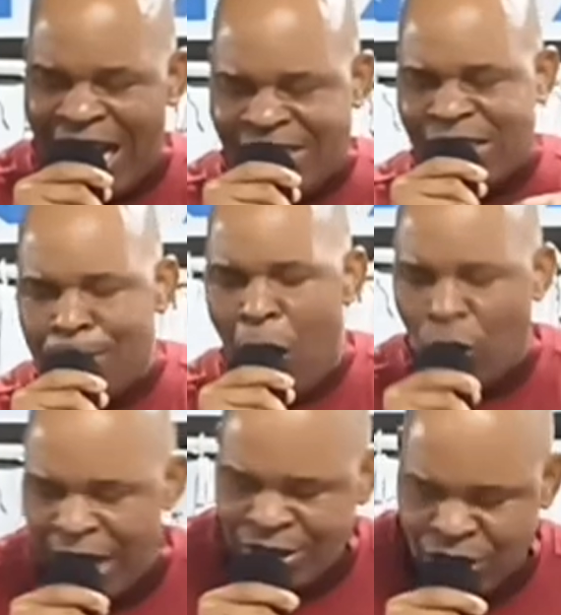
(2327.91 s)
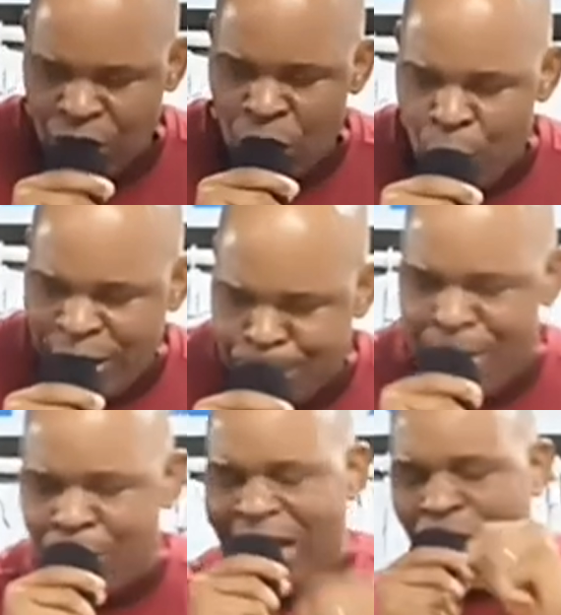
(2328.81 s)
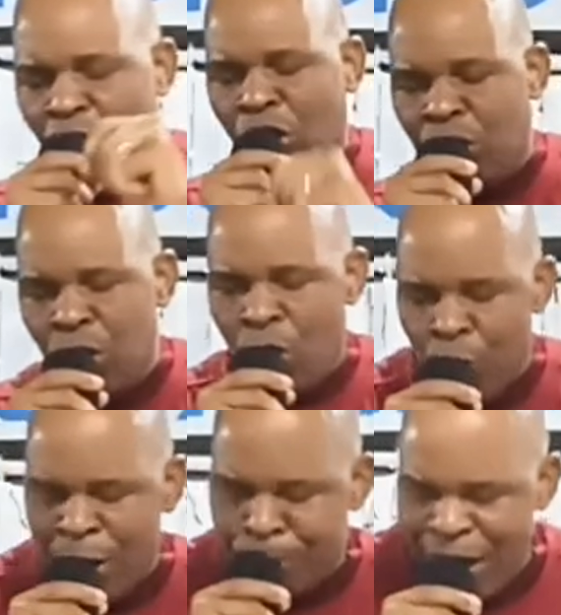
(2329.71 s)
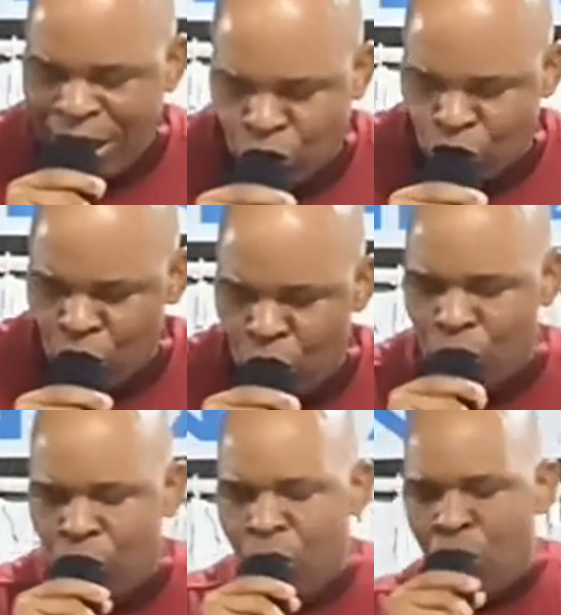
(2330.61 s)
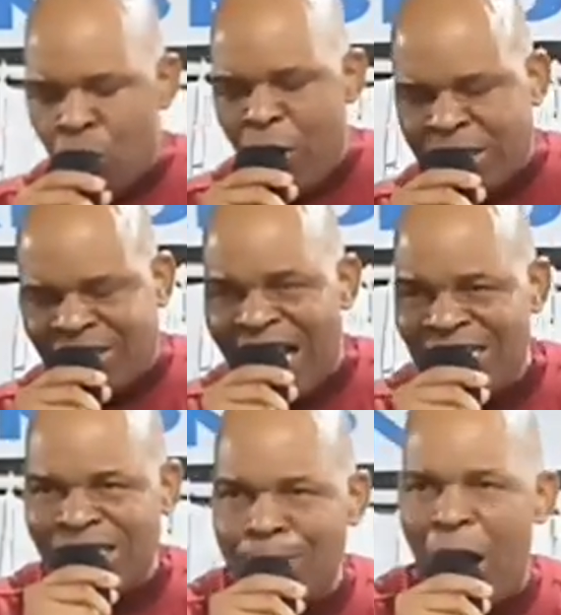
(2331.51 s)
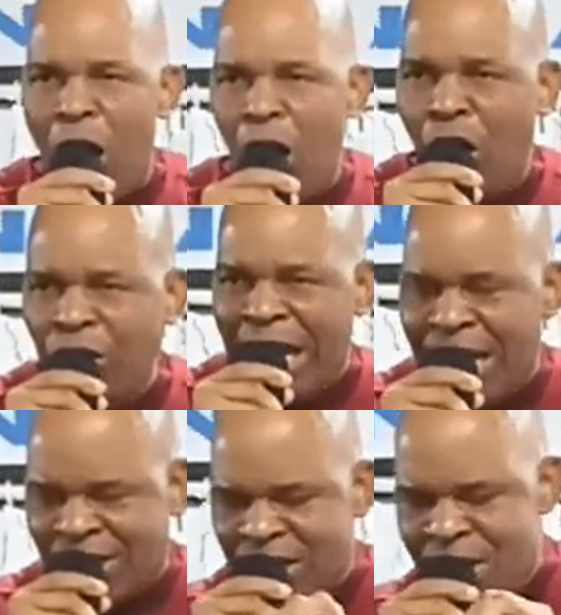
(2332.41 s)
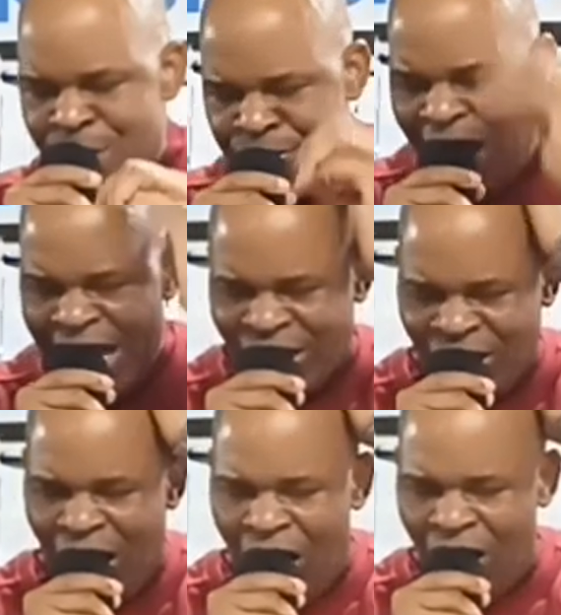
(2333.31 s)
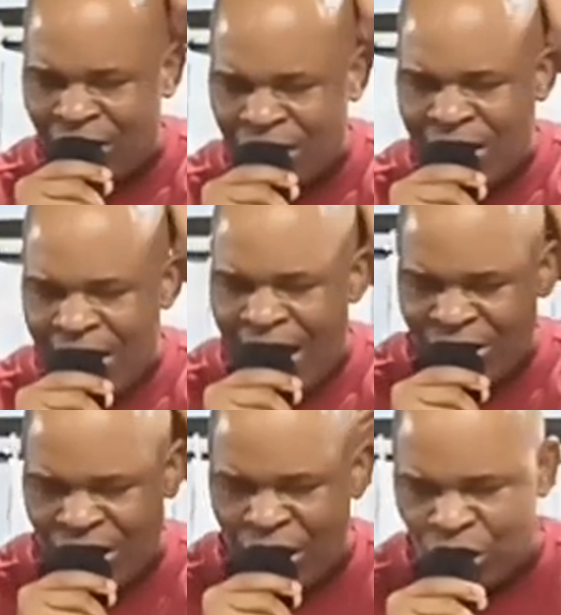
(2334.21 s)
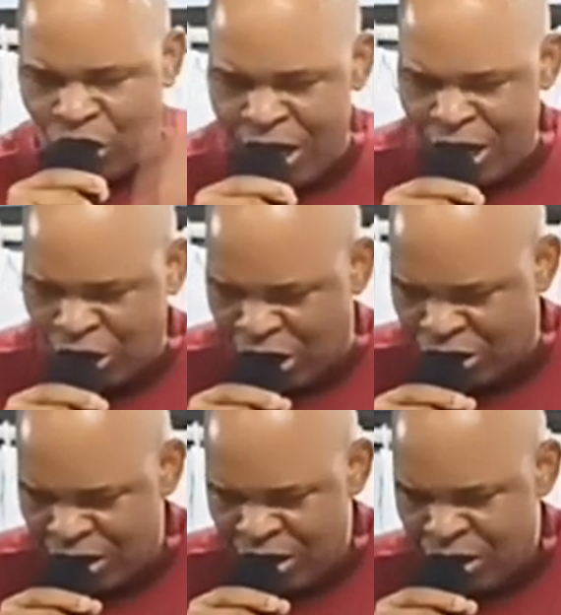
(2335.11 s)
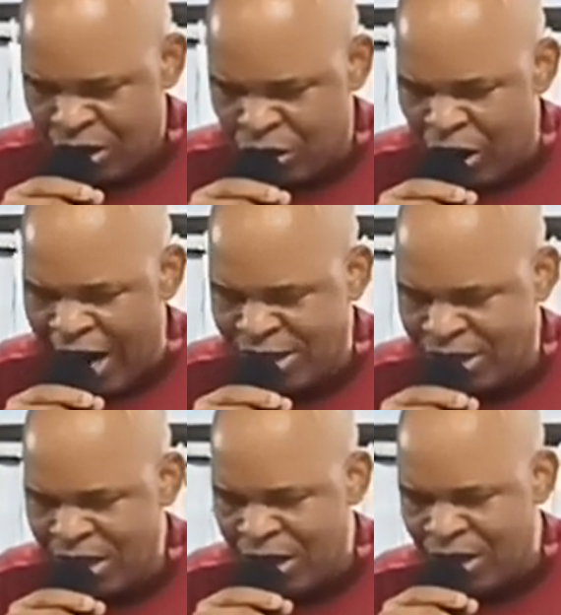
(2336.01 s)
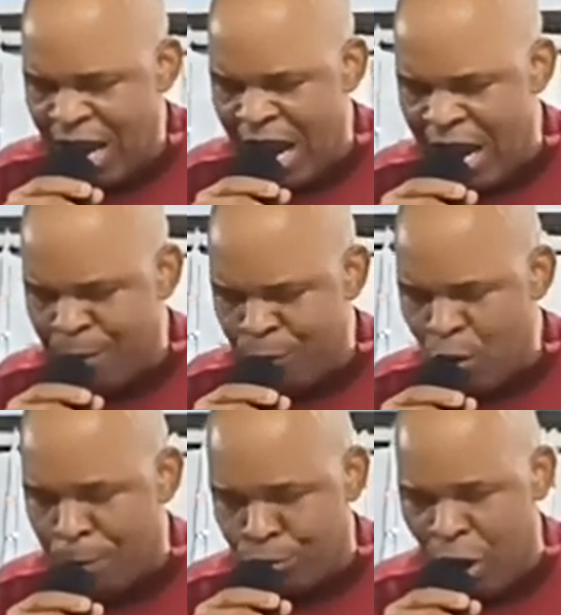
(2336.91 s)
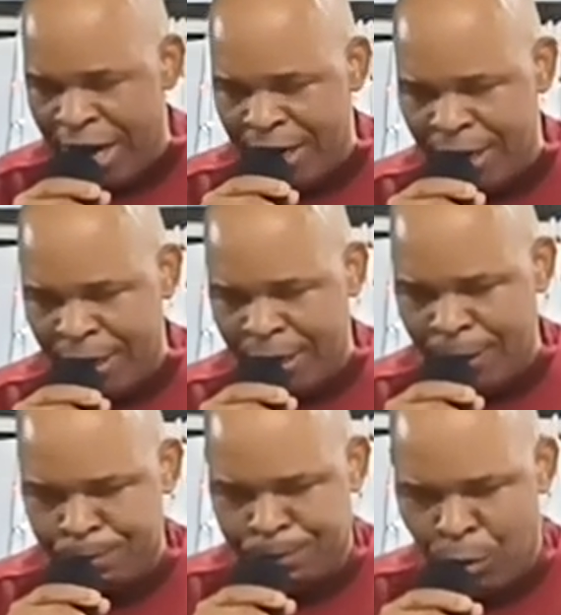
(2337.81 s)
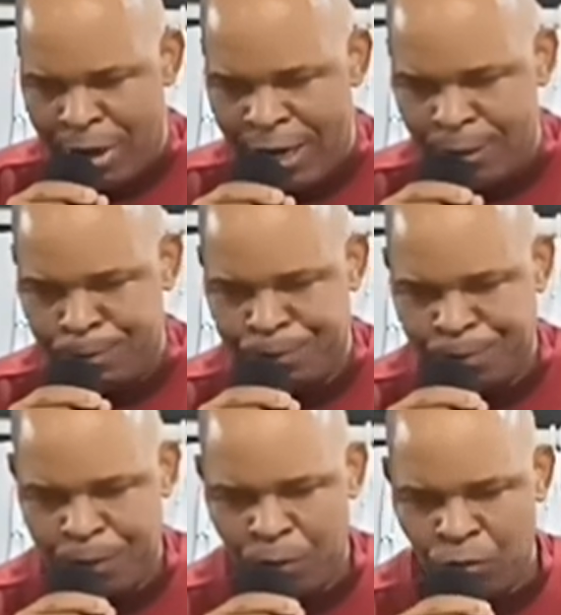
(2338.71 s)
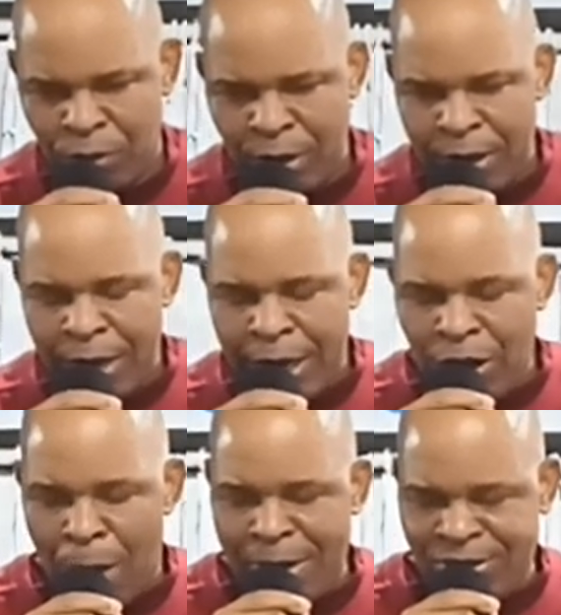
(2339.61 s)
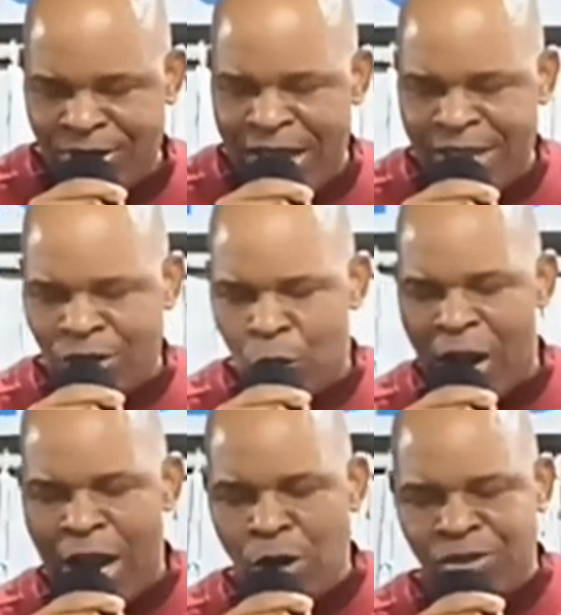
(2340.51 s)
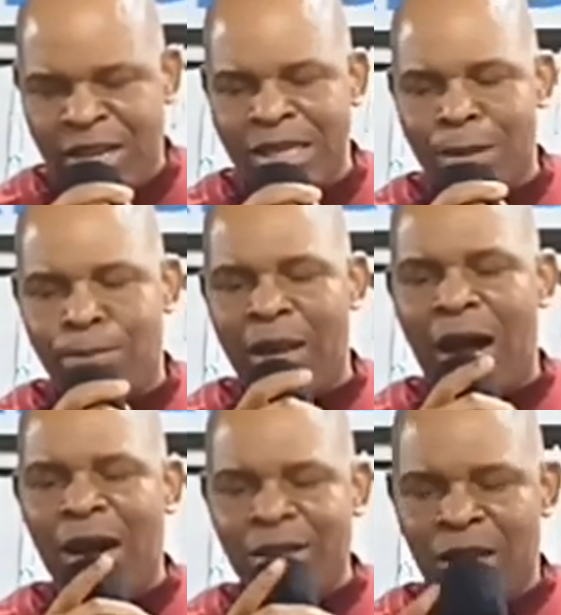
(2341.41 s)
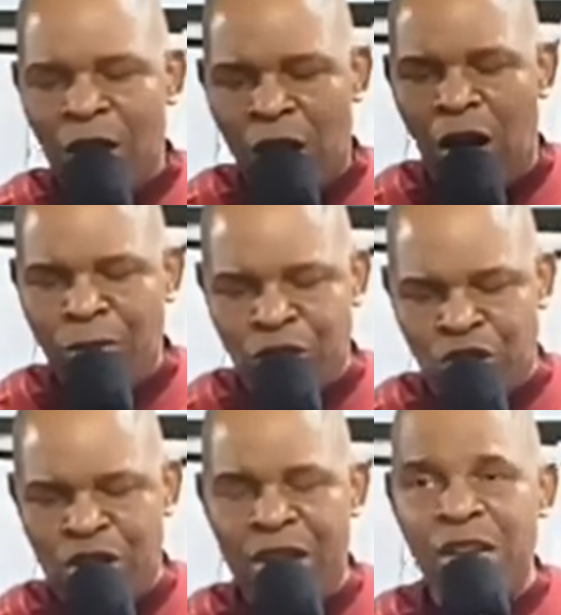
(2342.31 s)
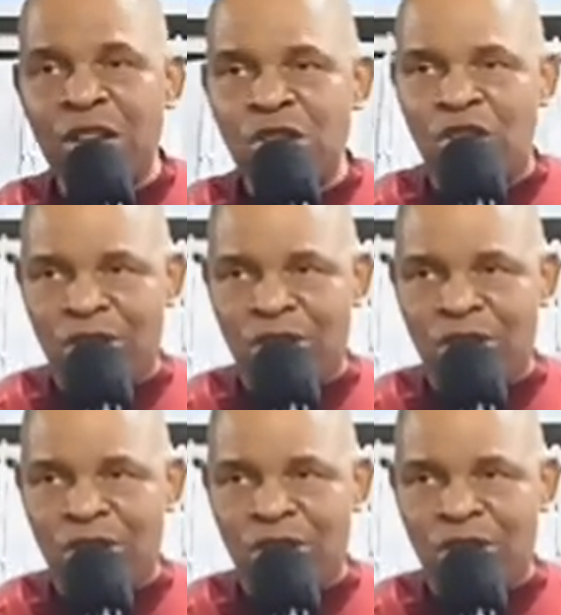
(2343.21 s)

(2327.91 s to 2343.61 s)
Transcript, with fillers: testimonies, with miracle, with breakthrough, with testimonies. Thank you, Lord. It's in Jesus Christ's name we pray. Amen. Number six, we are using the blood of Jesus